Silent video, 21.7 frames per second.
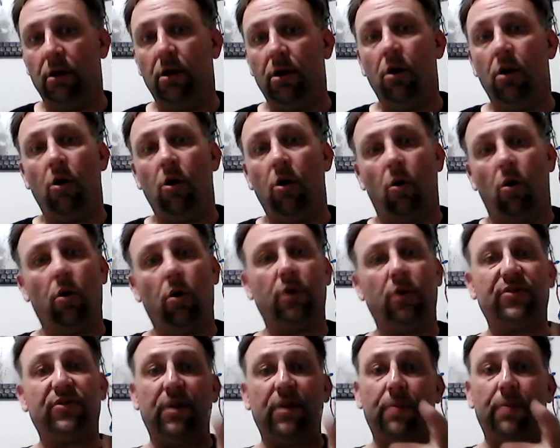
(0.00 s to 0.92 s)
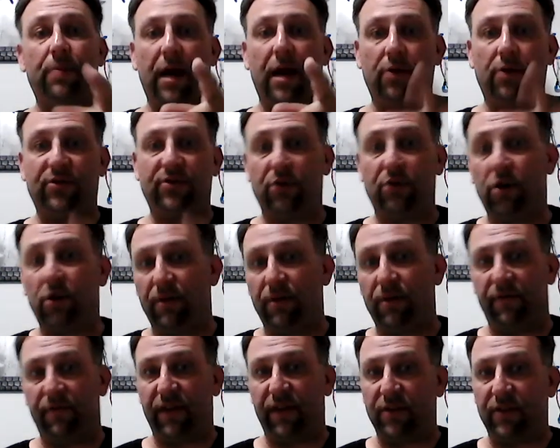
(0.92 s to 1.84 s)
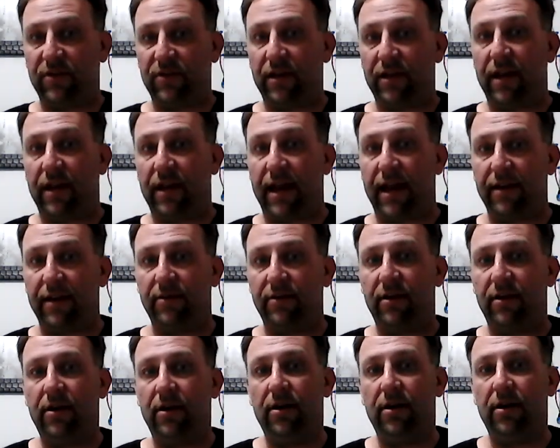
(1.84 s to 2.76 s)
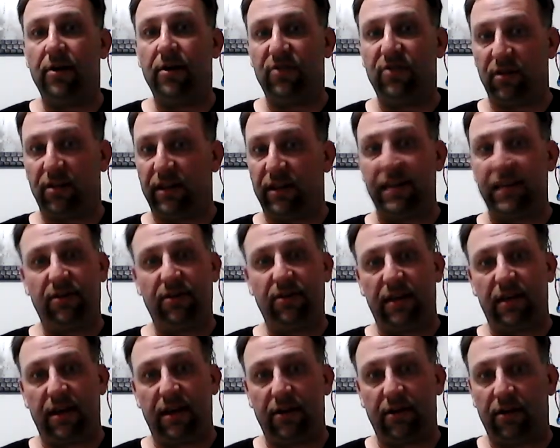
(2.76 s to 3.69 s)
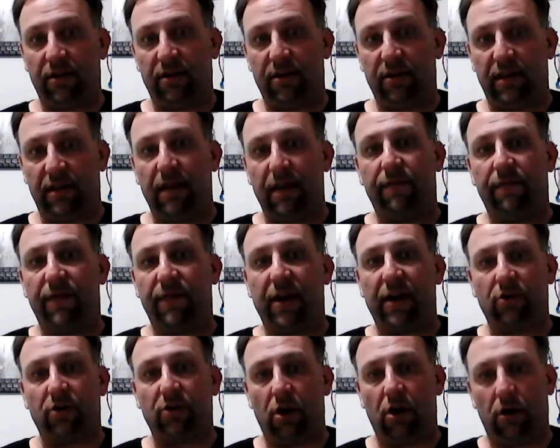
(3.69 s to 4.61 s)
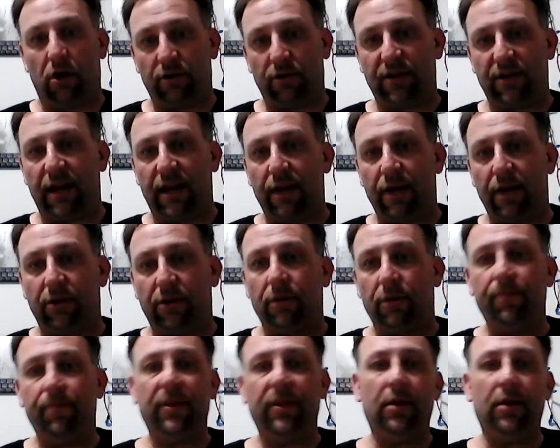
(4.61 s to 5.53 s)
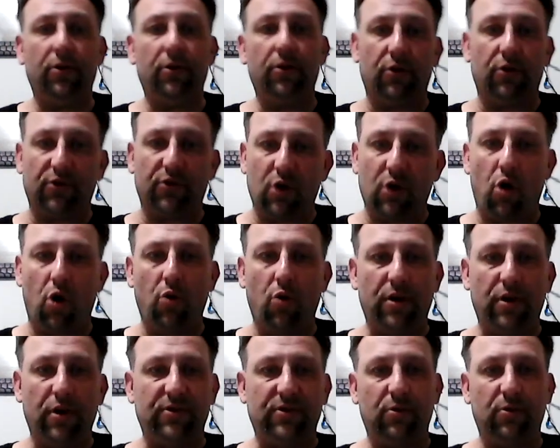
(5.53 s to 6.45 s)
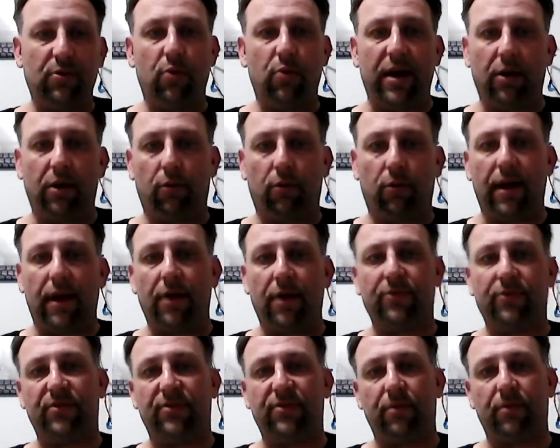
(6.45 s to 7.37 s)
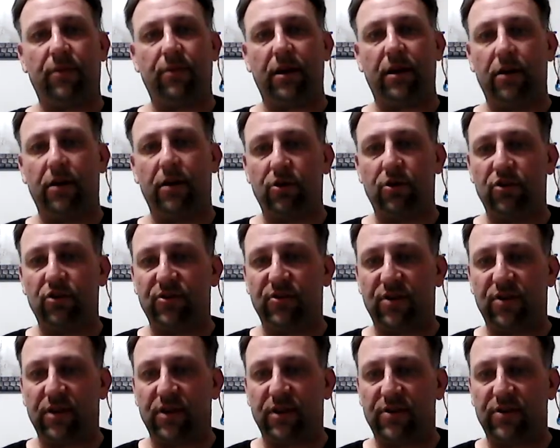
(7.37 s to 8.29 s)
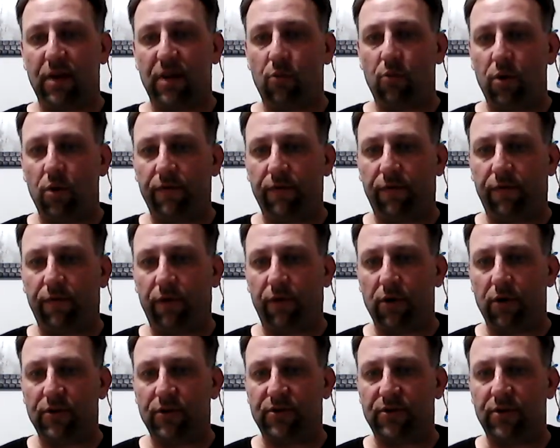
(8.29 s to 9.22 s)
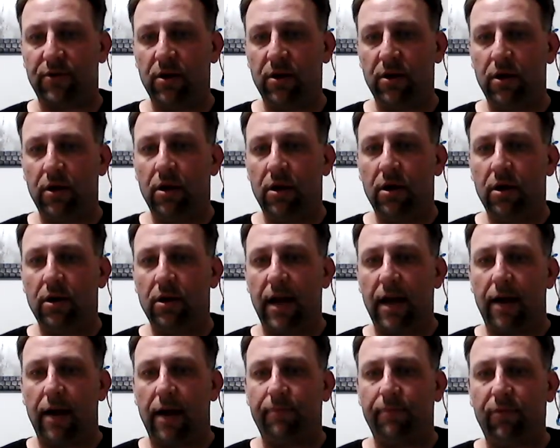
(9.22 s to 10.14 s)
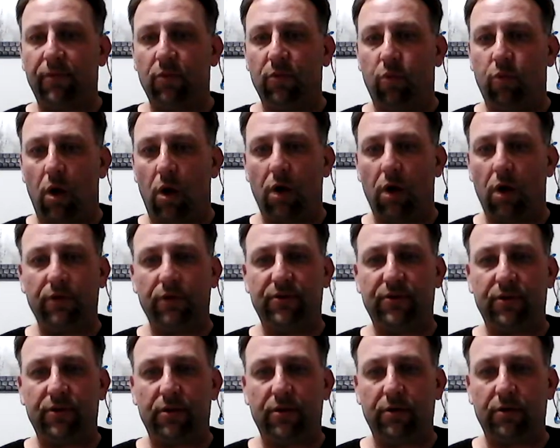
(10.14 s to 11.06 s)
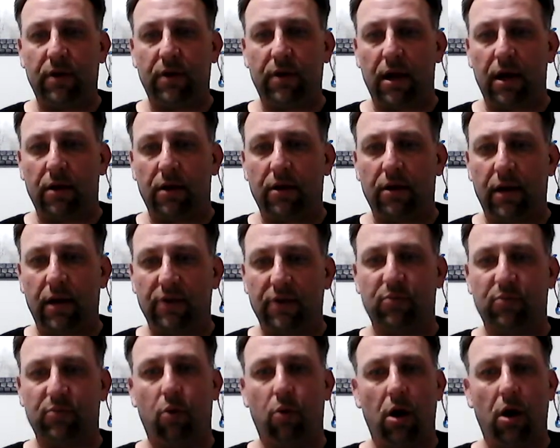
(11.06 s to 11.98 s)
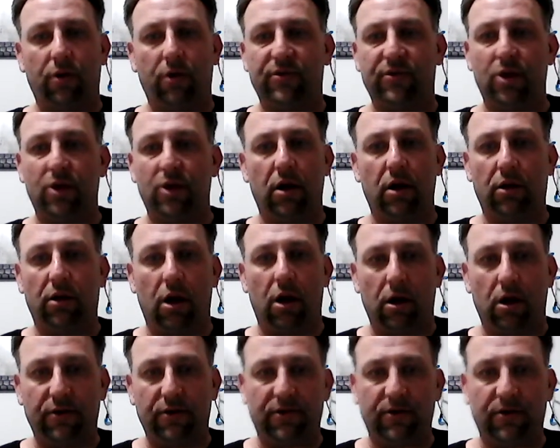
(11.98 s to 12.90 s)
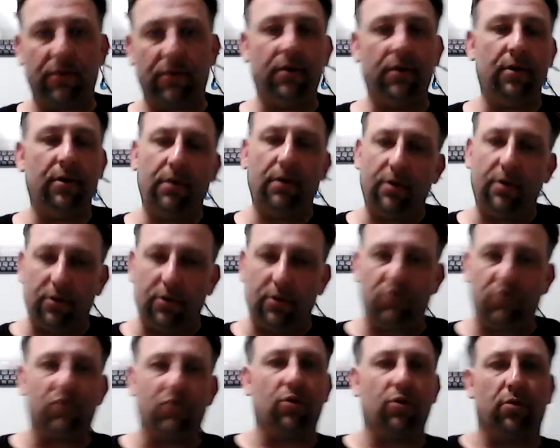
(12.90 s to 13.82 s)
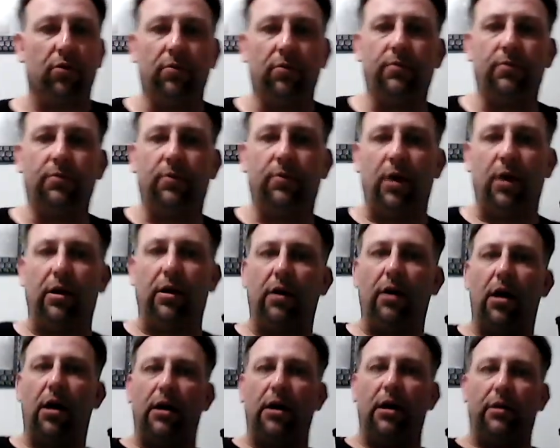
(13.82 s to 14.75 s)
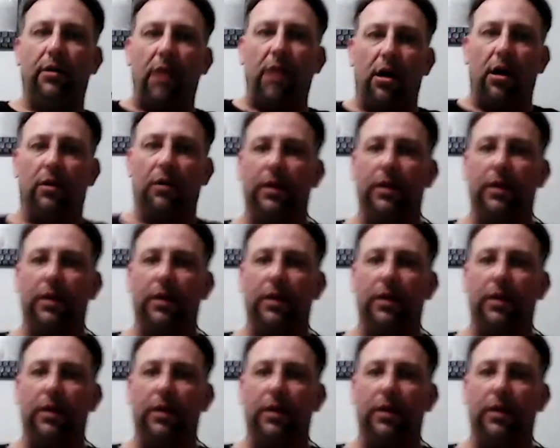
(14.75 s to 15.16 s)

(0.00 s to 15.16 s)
or somehow circumvent it and delete the effect altogether. There's always a way around something, and it just takes that one first. Yeah, walls. Yeah, it's walls, not laws. True. I like